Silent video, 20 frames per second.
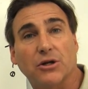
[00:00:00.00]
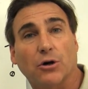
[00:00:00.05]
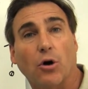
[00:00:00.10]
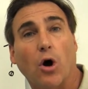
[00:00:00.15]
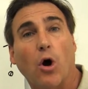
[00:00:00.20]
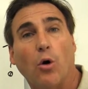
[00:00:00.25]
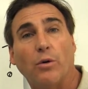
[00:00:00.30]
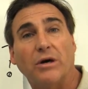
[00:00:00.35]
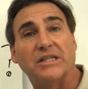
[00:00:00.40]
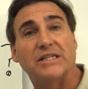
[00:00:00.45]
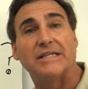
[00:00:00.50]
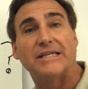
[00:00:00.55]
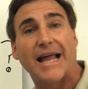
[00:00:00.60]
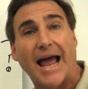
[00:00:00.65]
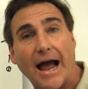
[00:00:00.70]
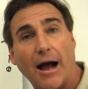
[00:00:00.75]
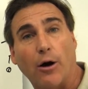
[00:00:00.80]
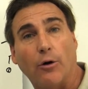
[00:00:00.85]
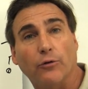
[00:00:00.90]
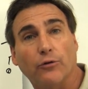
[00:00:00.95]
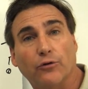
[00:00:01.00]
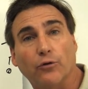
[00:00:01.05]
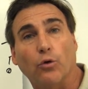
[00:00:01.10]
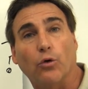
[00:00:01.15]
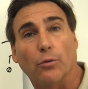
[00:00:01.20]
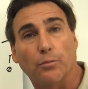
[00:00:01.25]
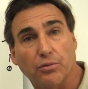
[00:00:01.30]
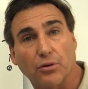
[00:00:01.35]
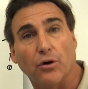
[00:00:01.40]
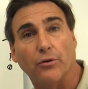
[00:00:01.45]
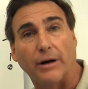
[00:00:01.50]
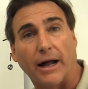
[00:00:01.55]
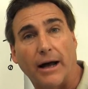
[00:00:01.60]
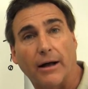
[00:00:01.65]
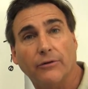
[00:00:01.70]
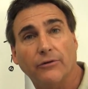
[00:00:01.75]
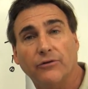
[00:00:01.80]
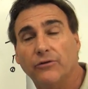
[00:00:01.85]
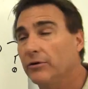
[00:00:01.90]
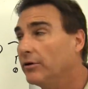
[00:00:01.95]
they're always nouns or
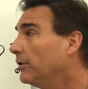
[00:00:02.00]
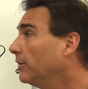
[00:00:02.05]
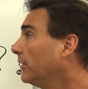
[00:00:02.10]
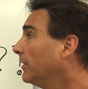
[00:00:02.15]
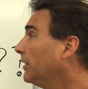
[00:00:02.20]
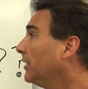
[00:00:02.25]
pronouns.